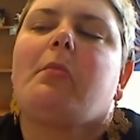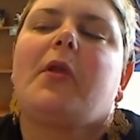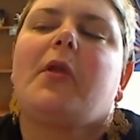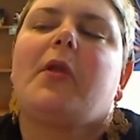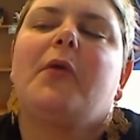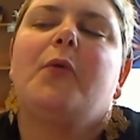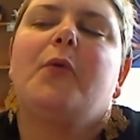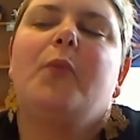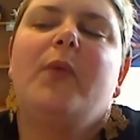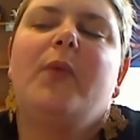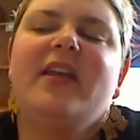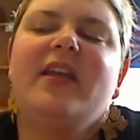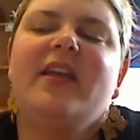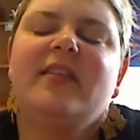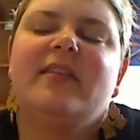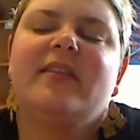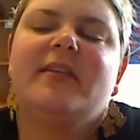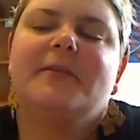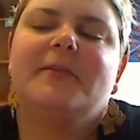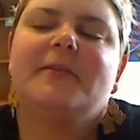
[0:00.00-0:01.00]

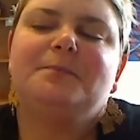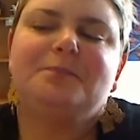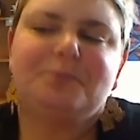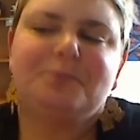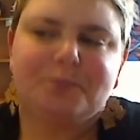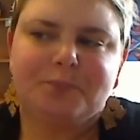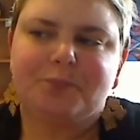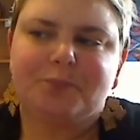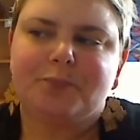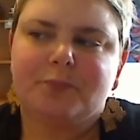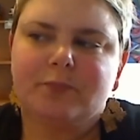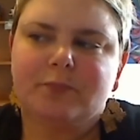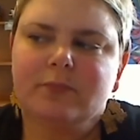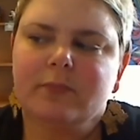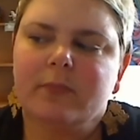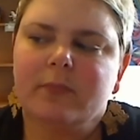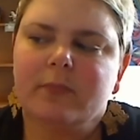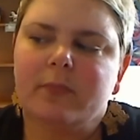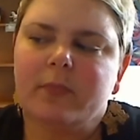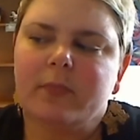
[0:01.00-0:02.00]
With
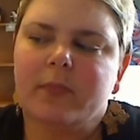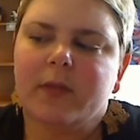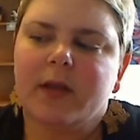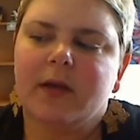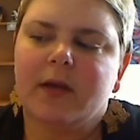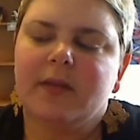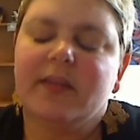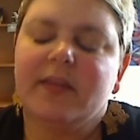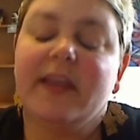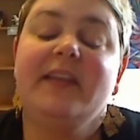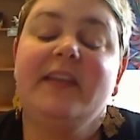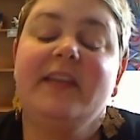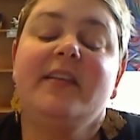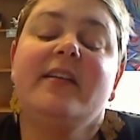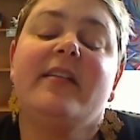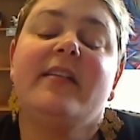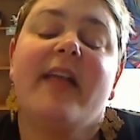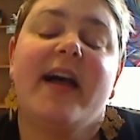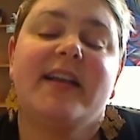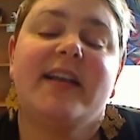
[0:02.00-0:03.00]
latent
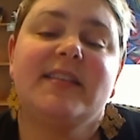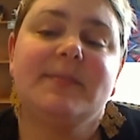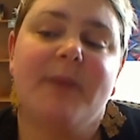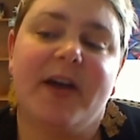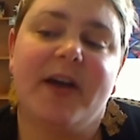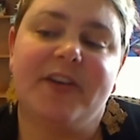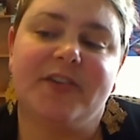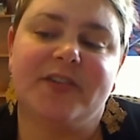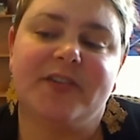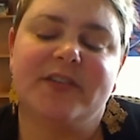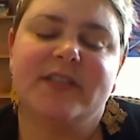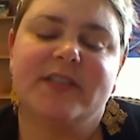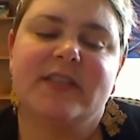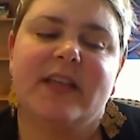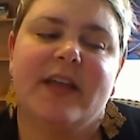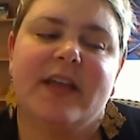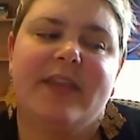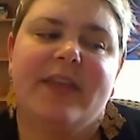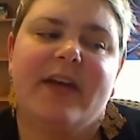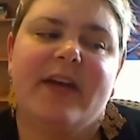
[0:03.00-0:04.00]
class models,
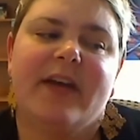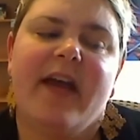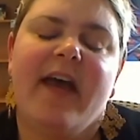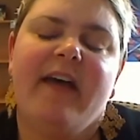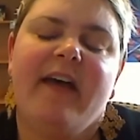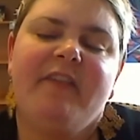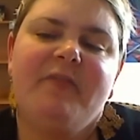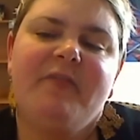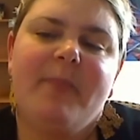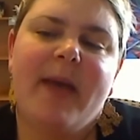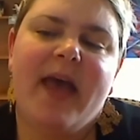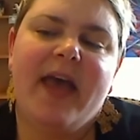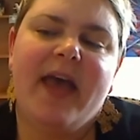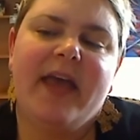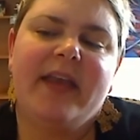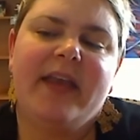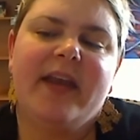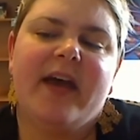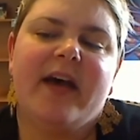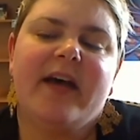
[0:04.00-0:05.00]
there have
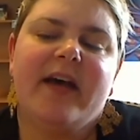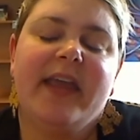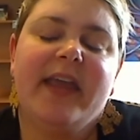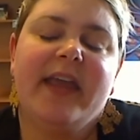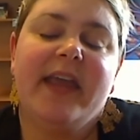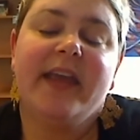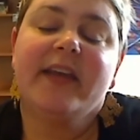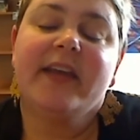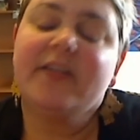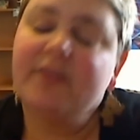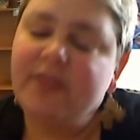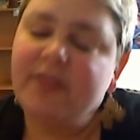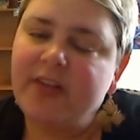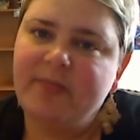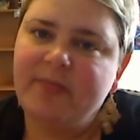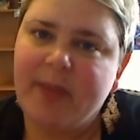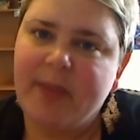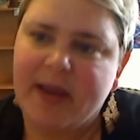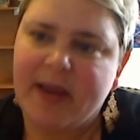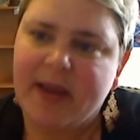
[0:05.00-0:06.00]
been a handful
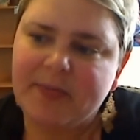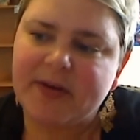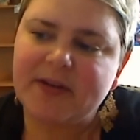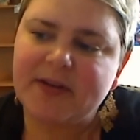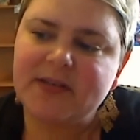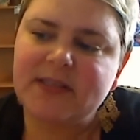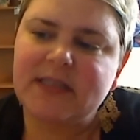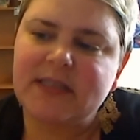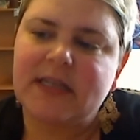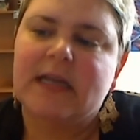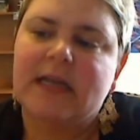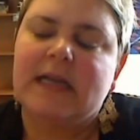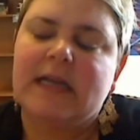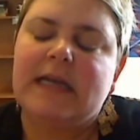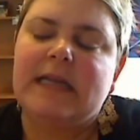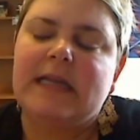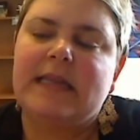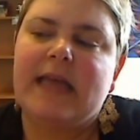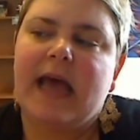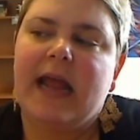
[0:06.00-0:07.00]
of papers
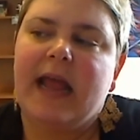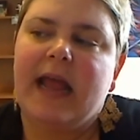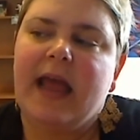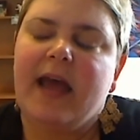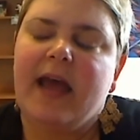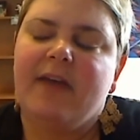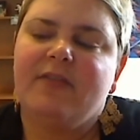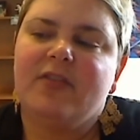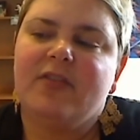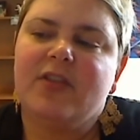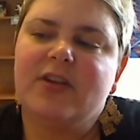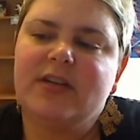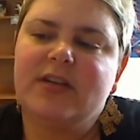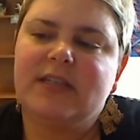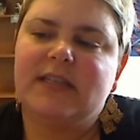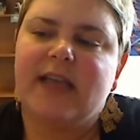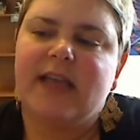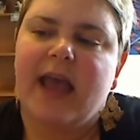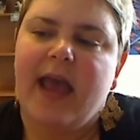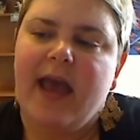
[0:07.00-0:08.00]
that have
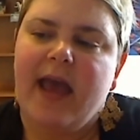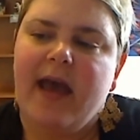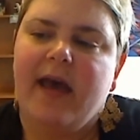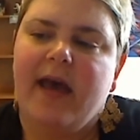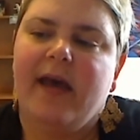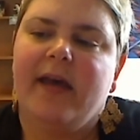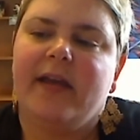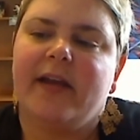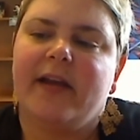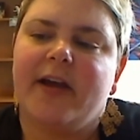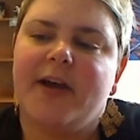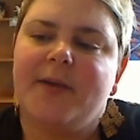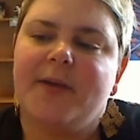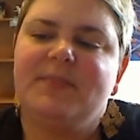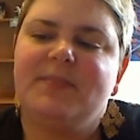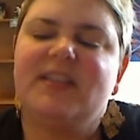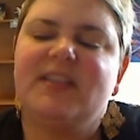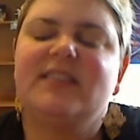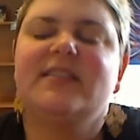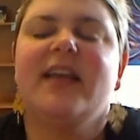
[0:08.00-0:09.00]
looked at
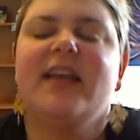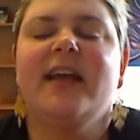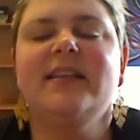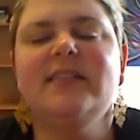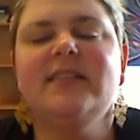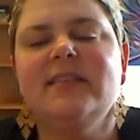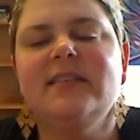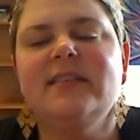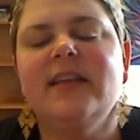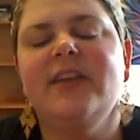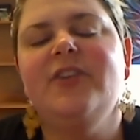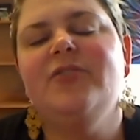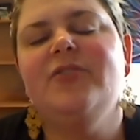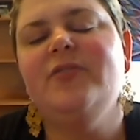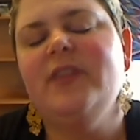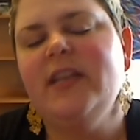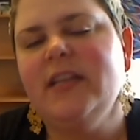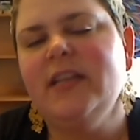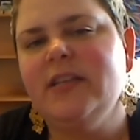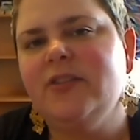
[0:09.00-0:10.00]
the sizes that you
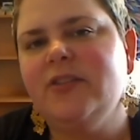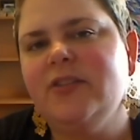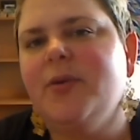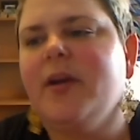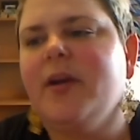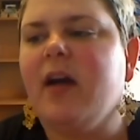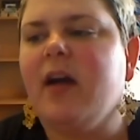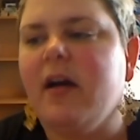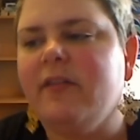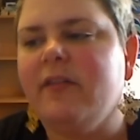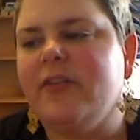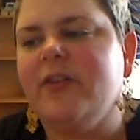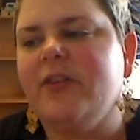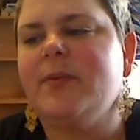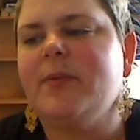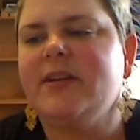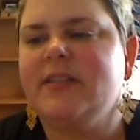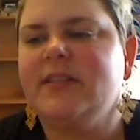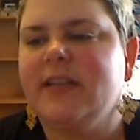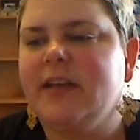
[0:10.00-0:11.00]
need to uncover
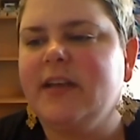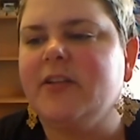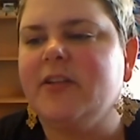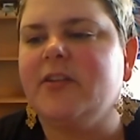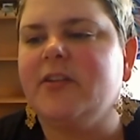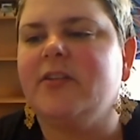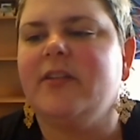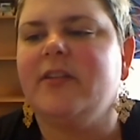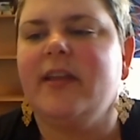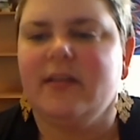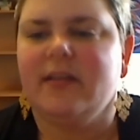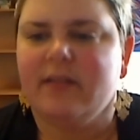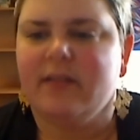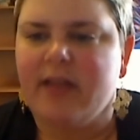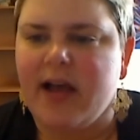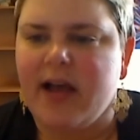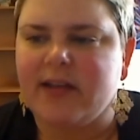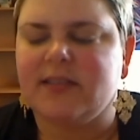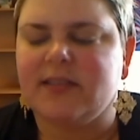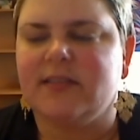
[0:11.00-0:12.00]
particular latent
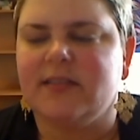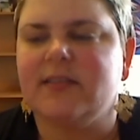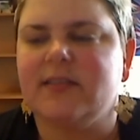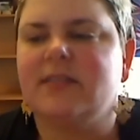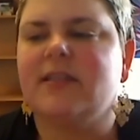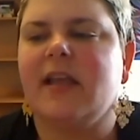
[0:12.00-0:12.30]
classes.